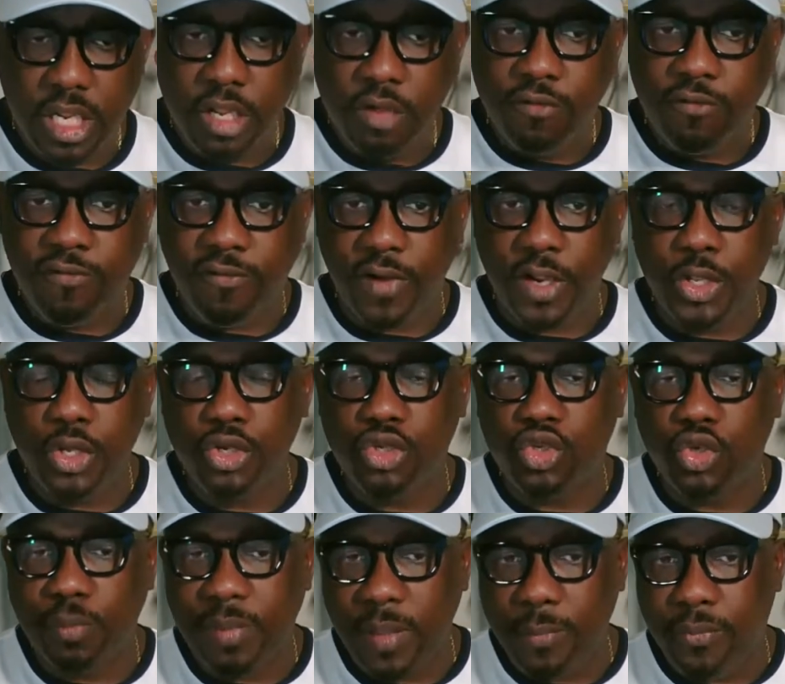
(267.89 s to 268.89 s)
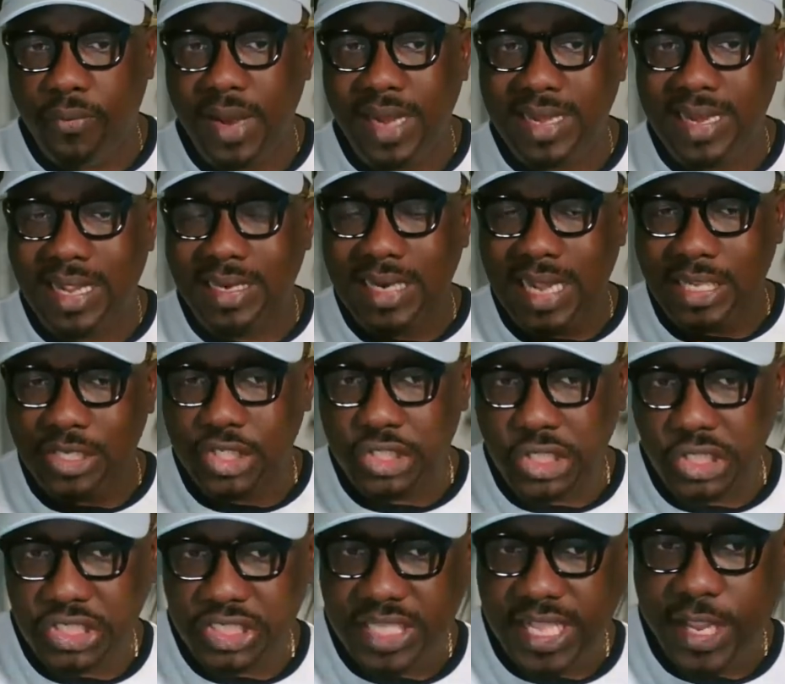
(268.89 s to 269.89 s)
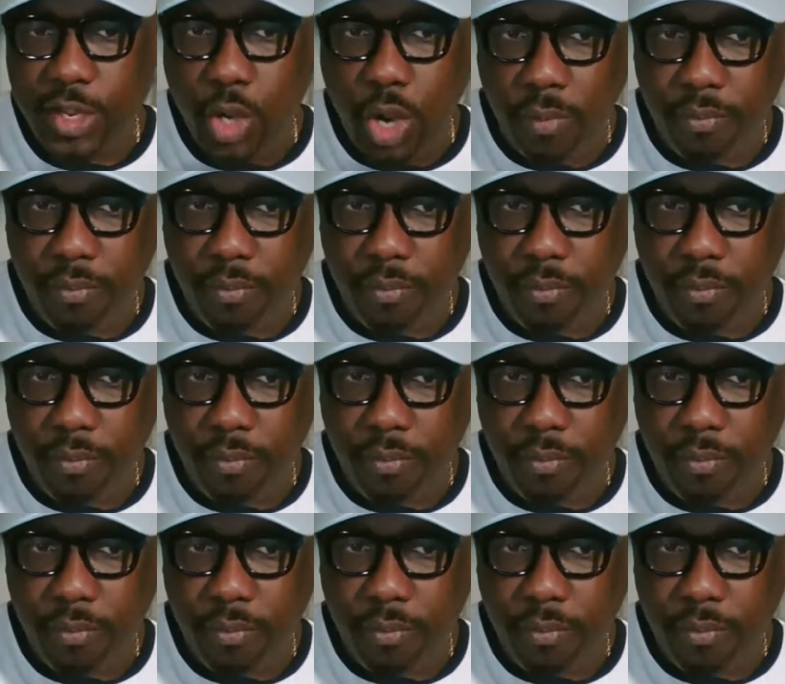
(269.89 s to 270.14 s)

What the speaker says: For you to be pregnant and sustain your